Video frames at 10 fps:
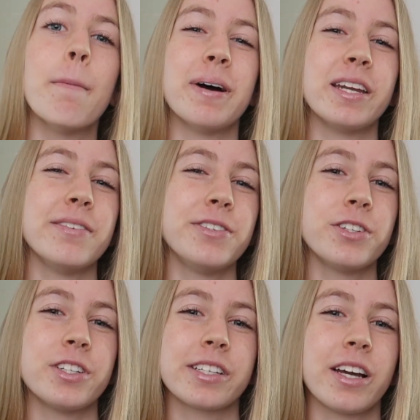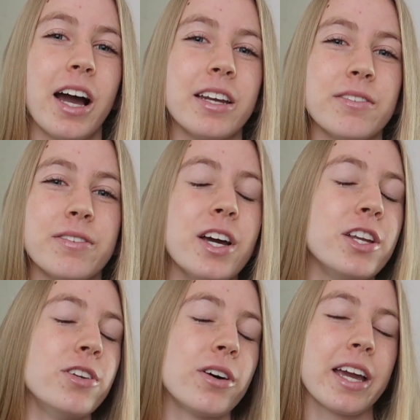But if you're just kind of
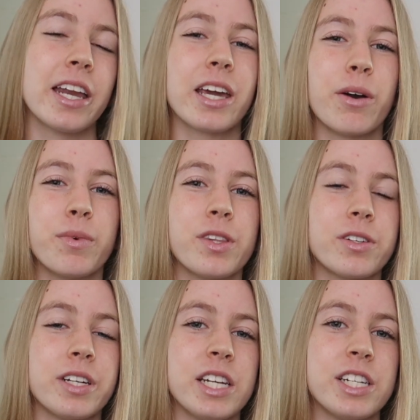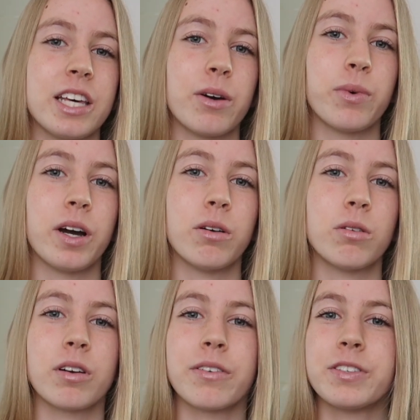not getting on with your teacher that well,
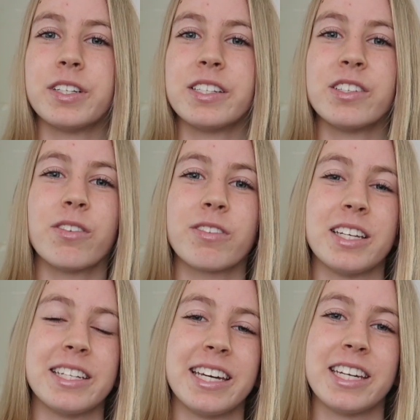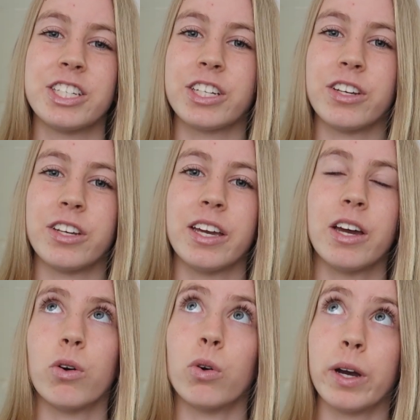or if she's not really teaching
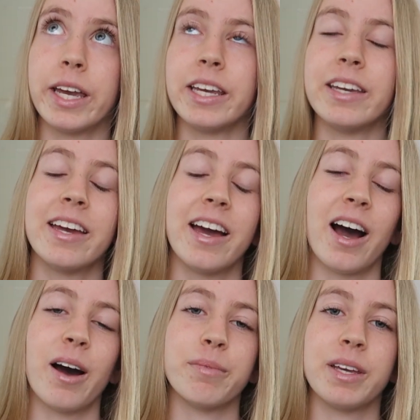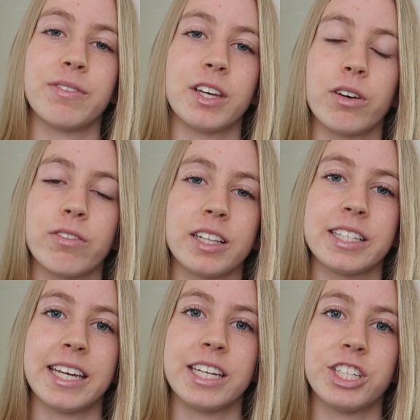you, or he, if they're not really
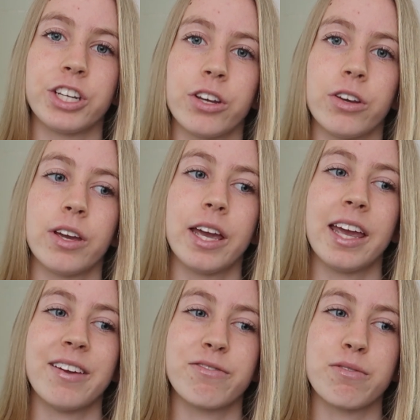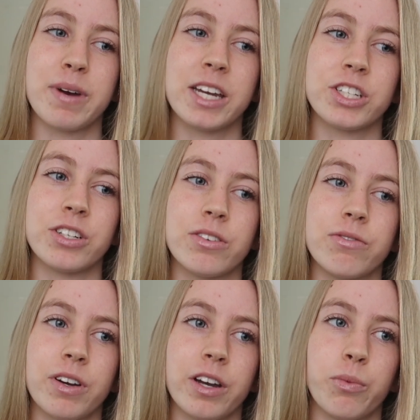teaching you information
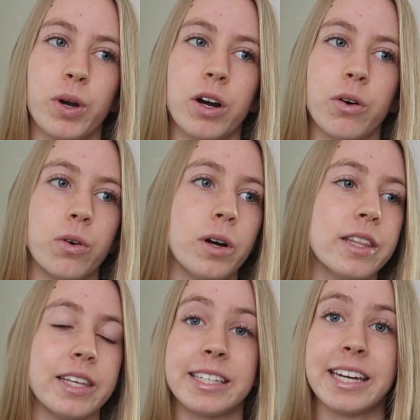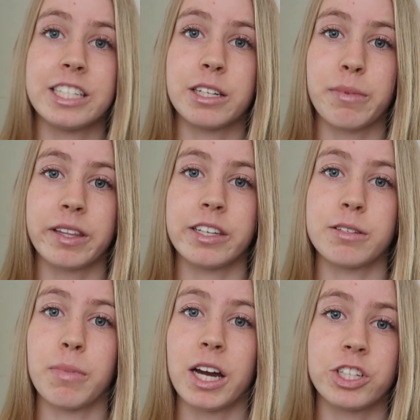very well, their teaching
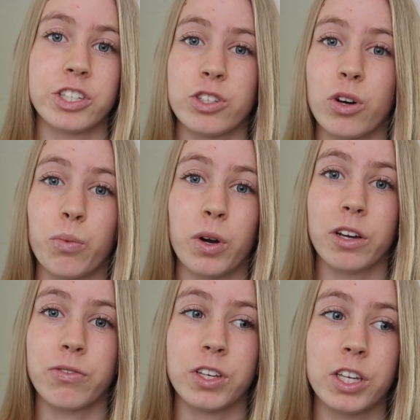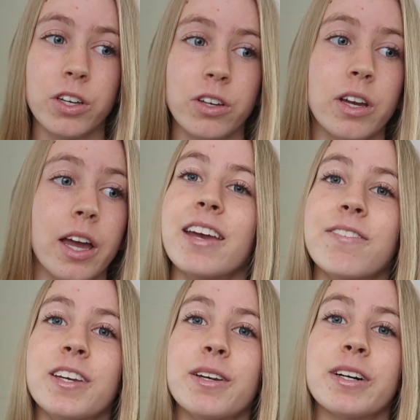methods might just not work for you.
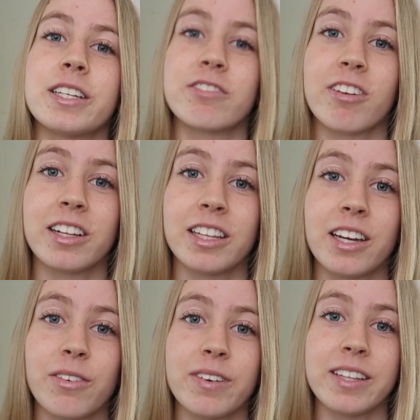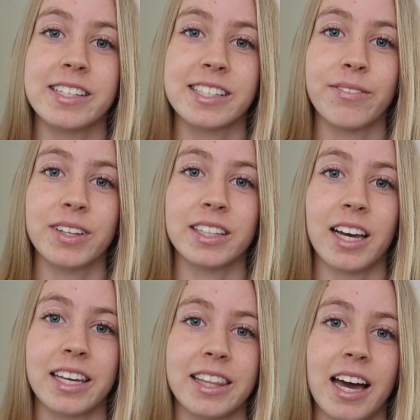If you are struggling with something
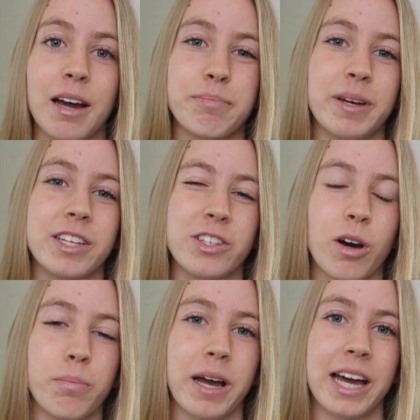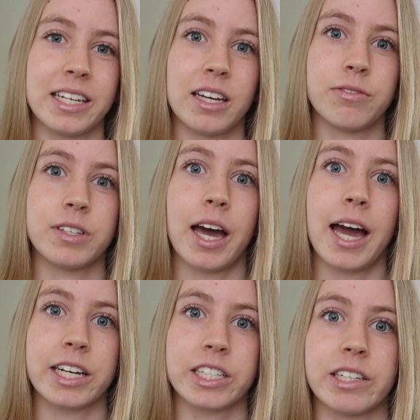like that, but it's not bad enough to
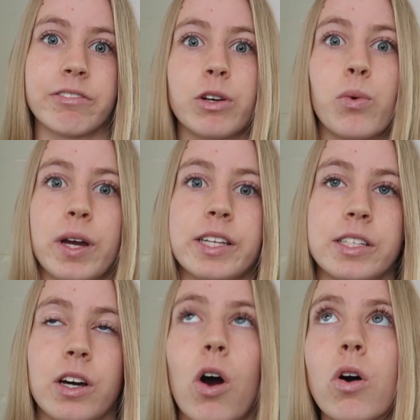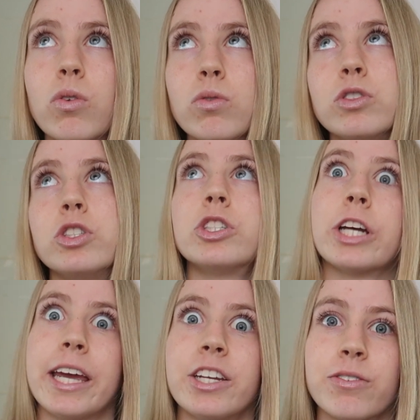actually request a whole
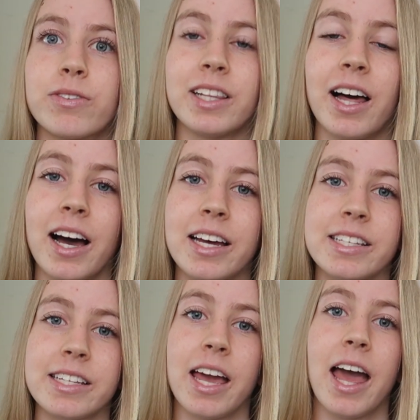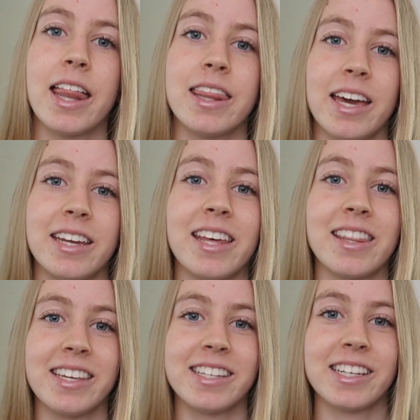change of class,
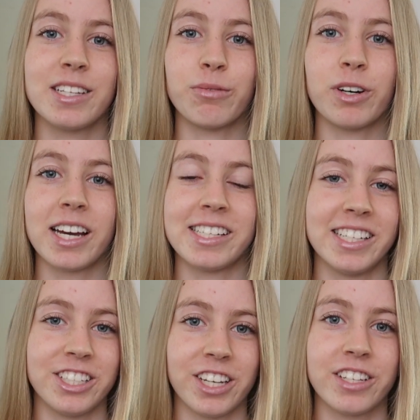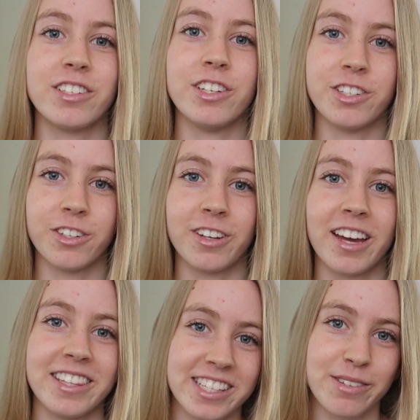then this is what I suggest you do,
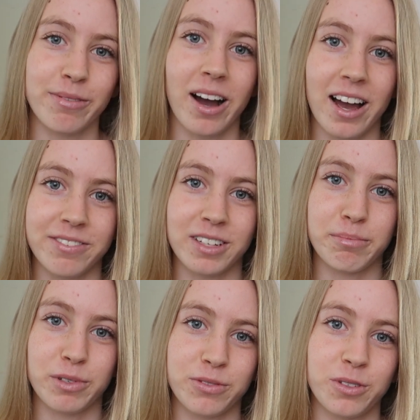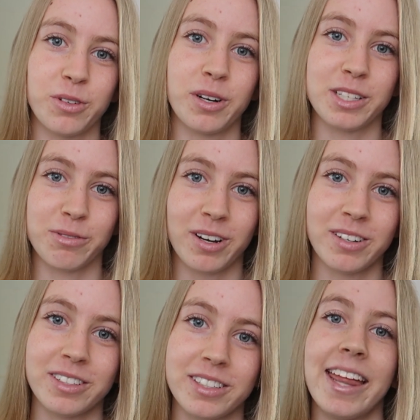and this is what I've done before as
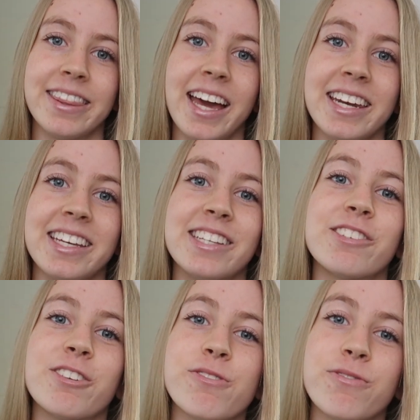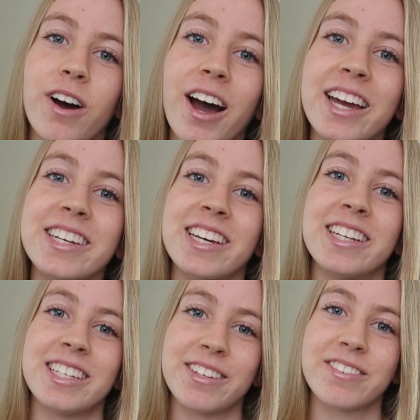well. And that is to find
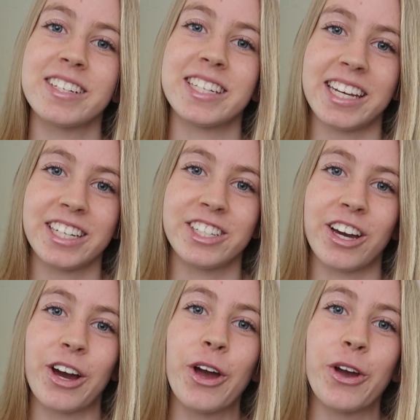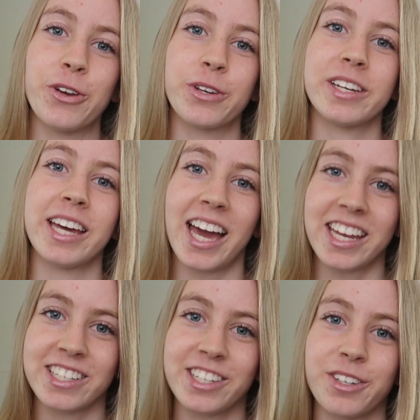a different teacher who can
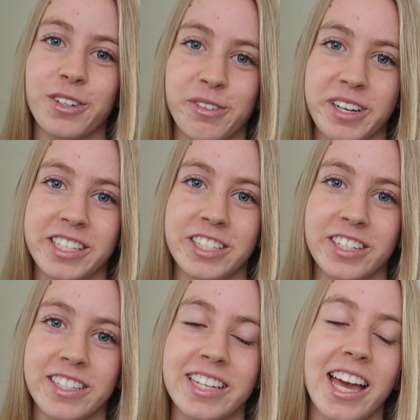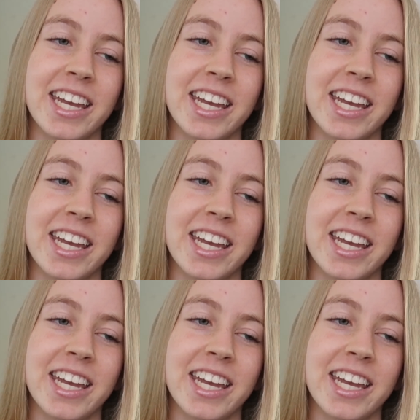answer your questions.